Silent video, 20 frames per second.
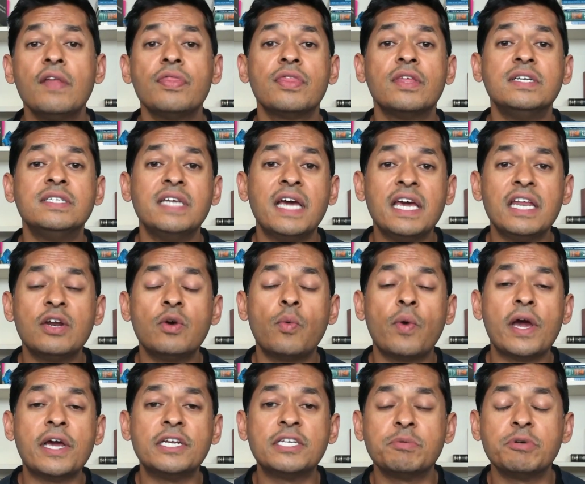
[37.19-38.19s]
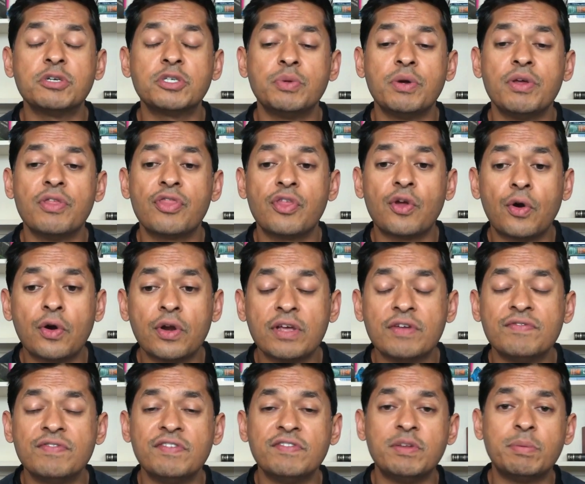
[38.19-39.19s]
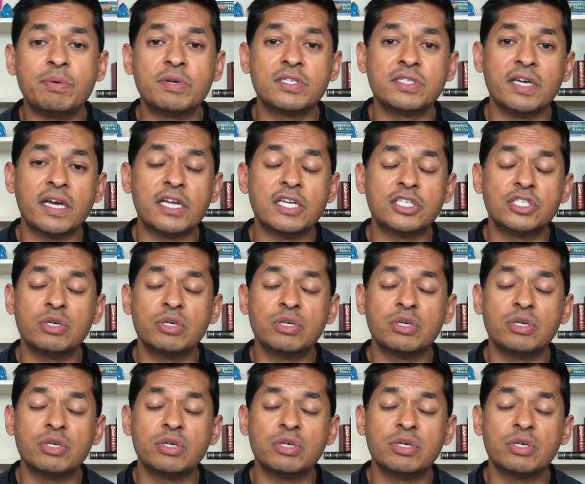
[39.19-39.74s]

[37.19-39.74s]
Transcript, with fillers: The data ranges between 30 and 50%.